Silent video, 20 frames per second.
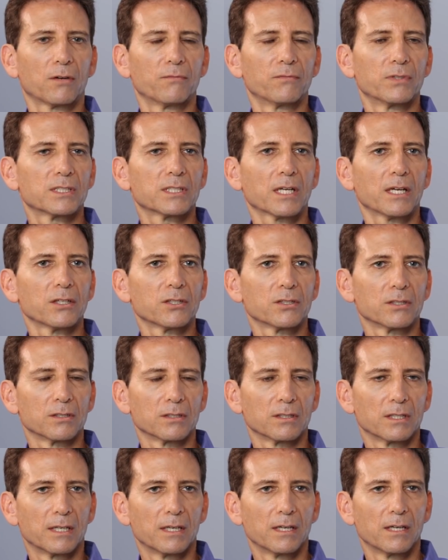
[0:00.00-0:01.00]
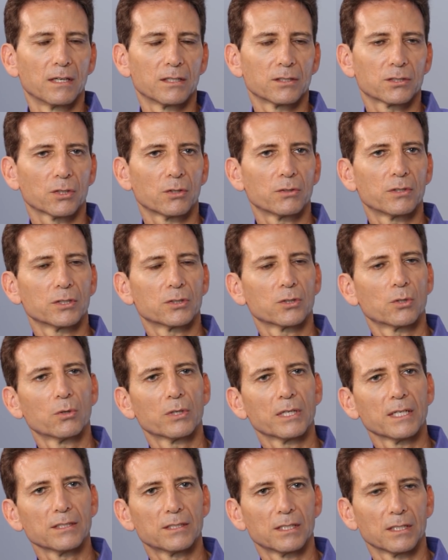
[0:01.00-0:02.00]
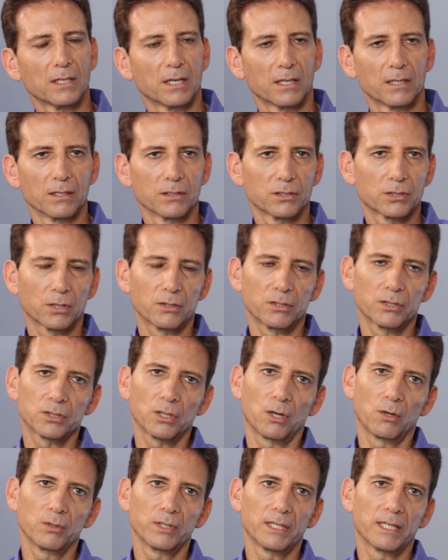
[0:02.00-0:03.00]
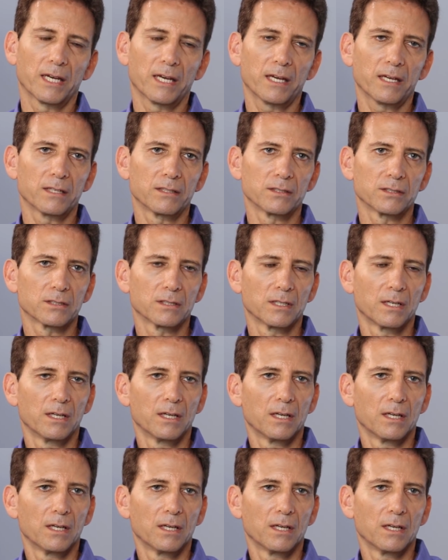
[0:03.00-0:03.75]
conversation. So does cooking together. So does holding hands.